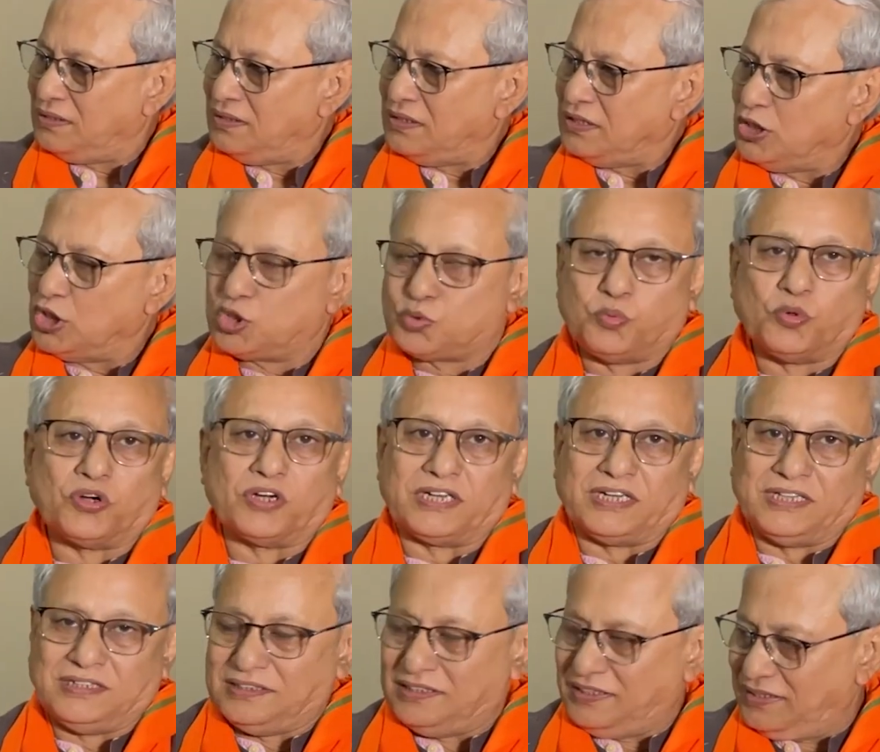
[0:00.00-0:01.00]
he spoke in
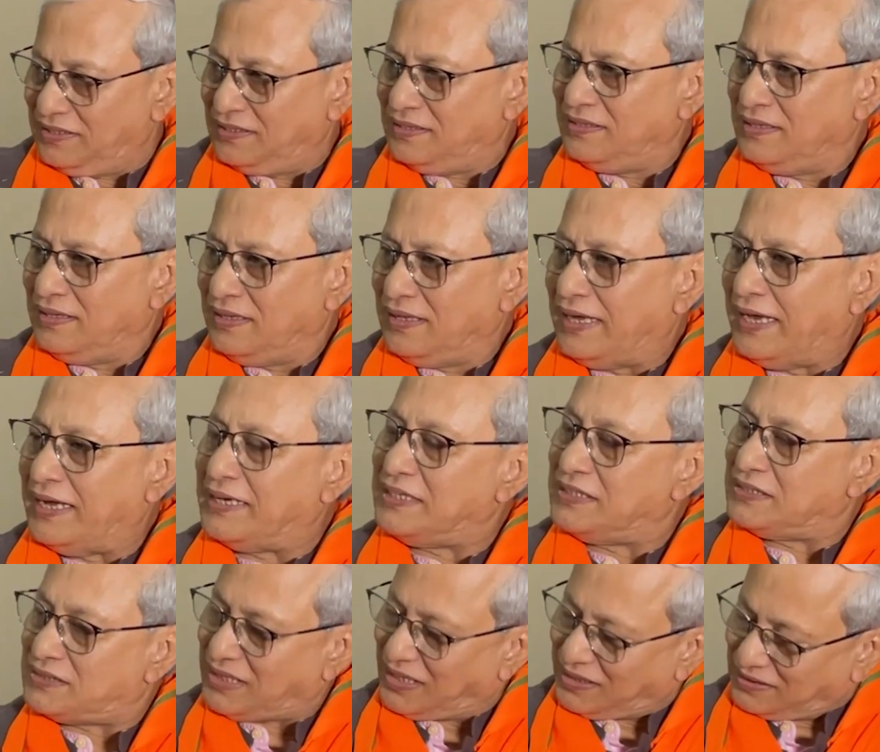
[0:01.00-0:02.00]
Hindi and he
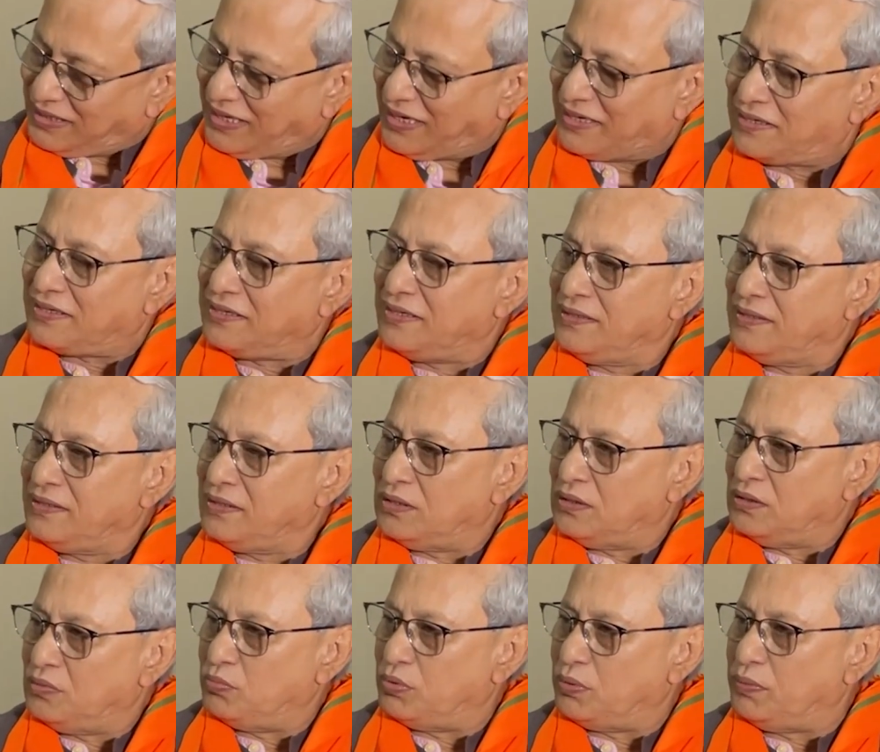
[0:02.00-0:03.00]
said that
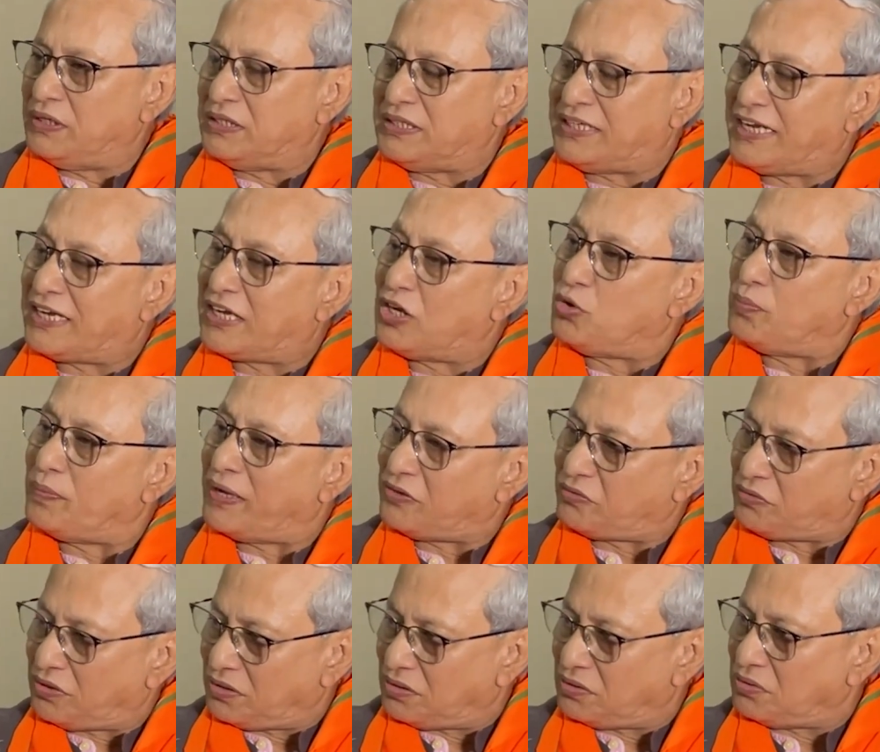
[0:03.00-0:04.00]
we will take a
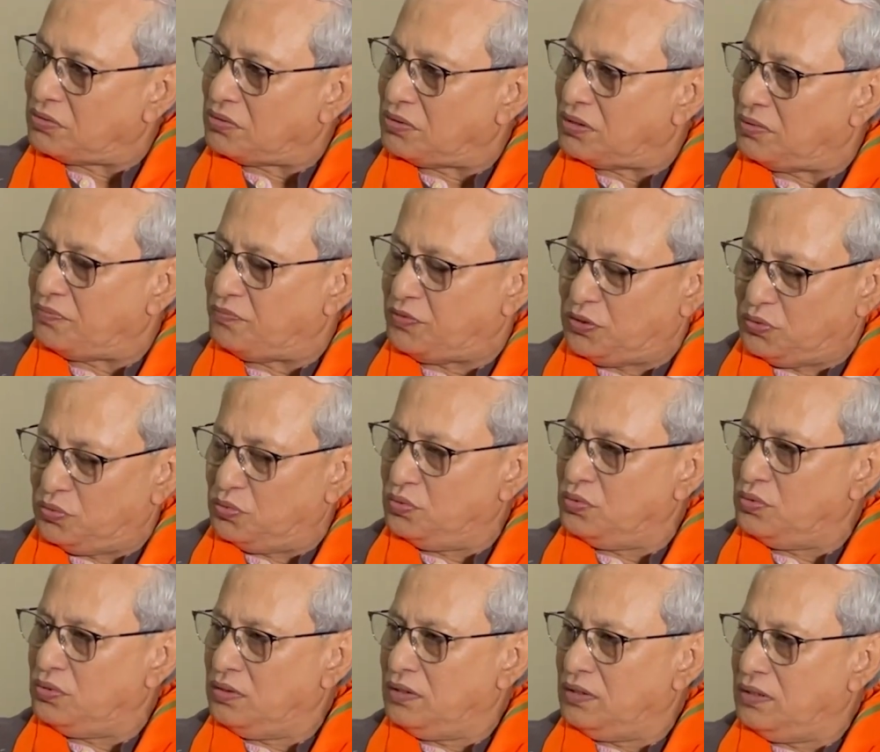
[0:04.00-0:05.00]
humanitarian view,
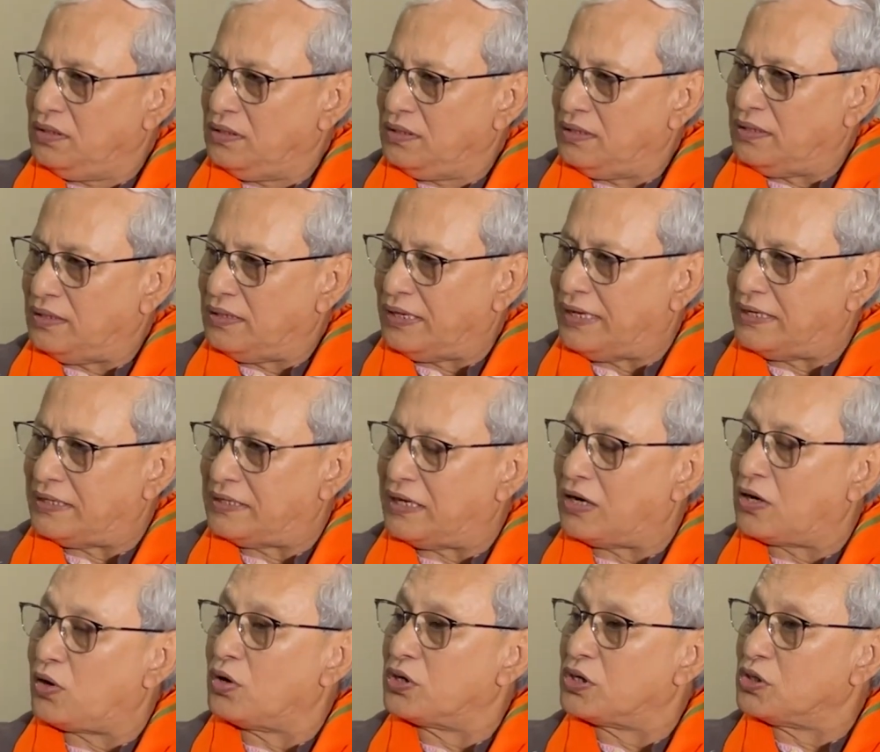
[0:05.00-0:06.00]
and
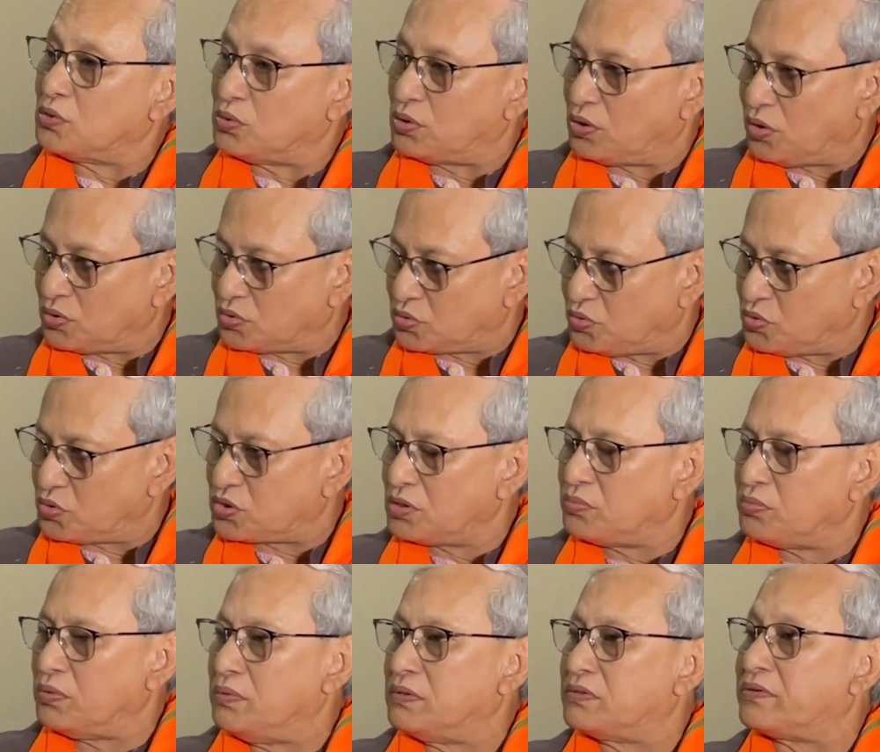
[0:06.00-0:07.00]
according to the constitution,
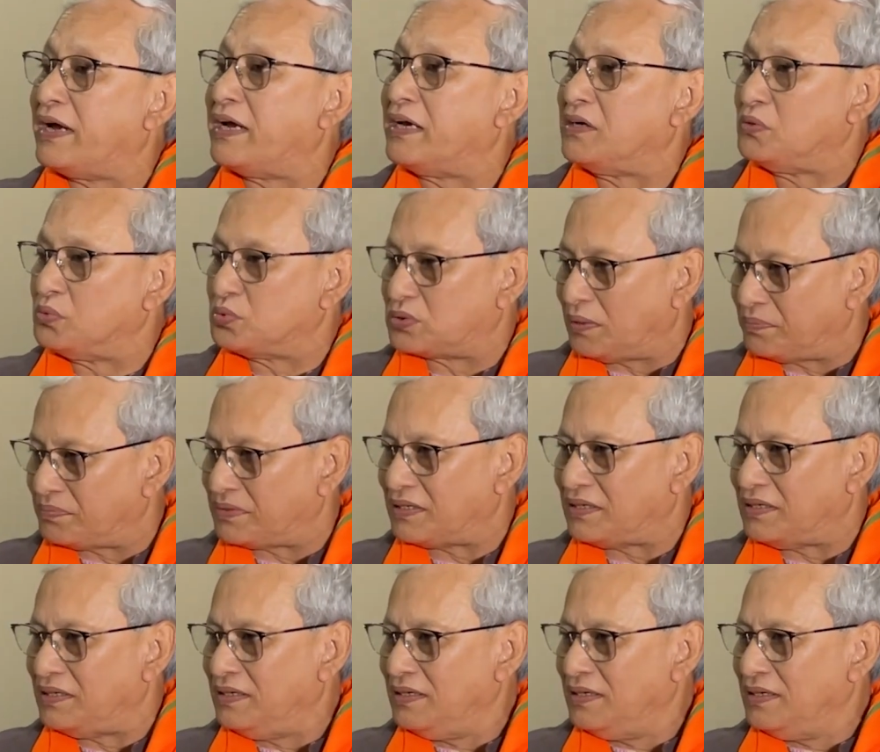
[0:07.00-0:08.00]
we will try and do something.
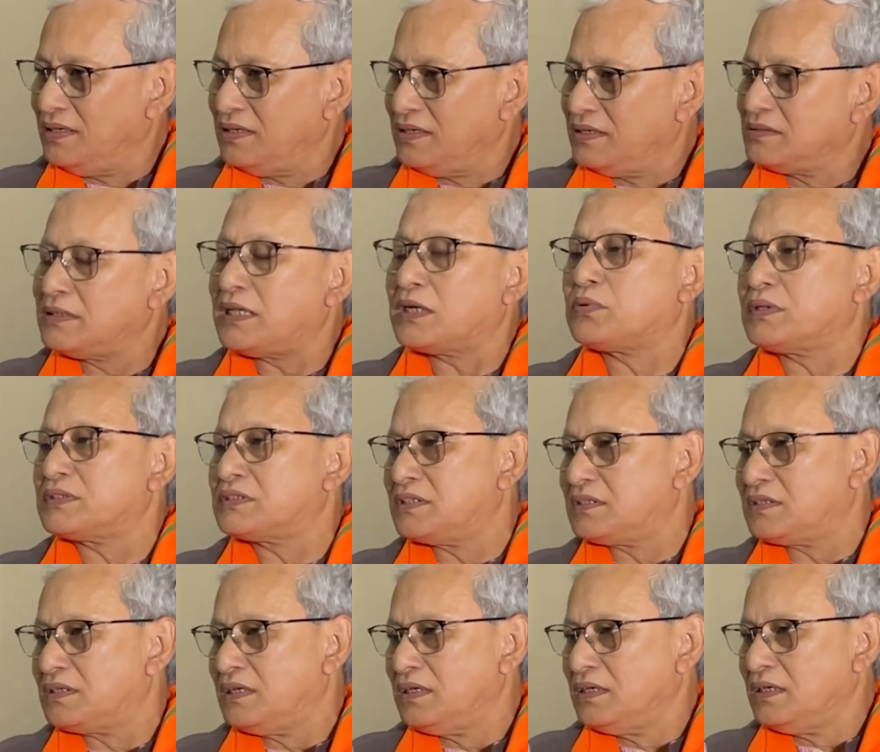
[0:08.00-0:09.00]
That was
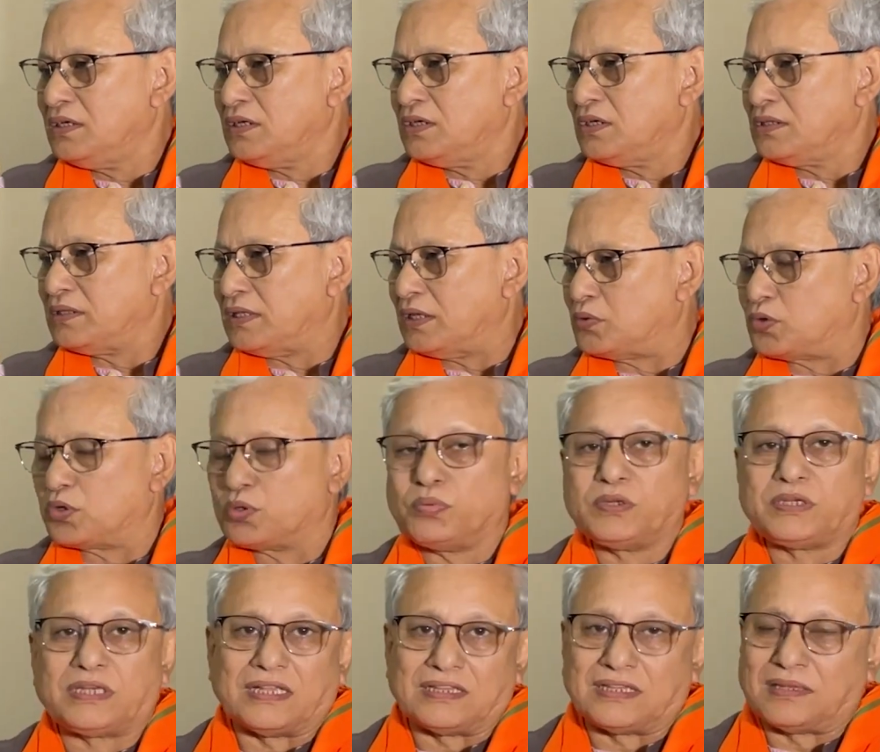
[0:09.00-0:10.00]
it. Then should we
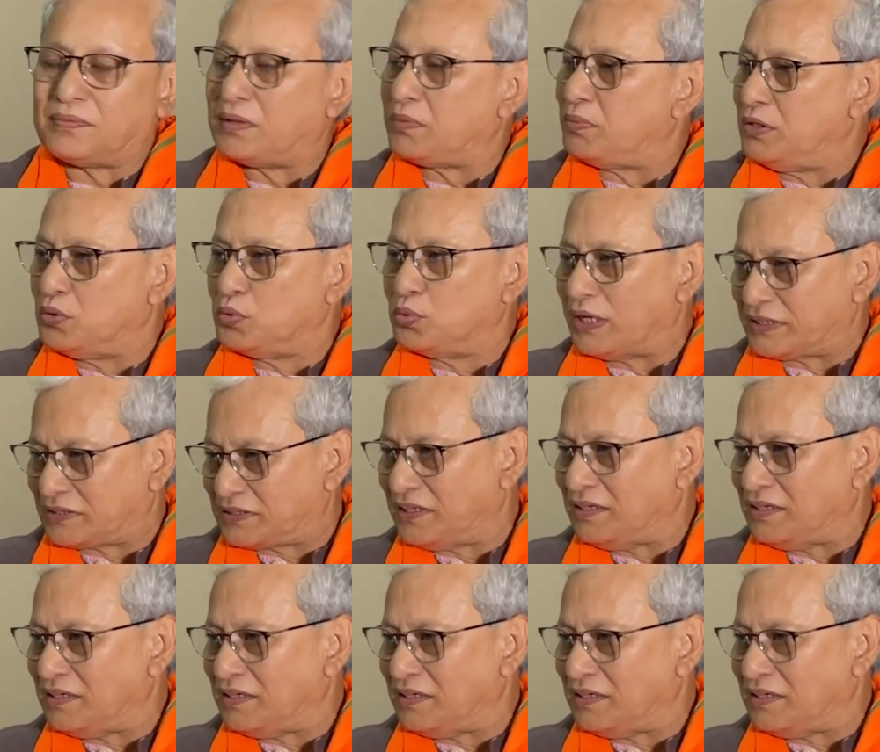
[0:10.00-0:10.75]
tell them that we'll do nothing?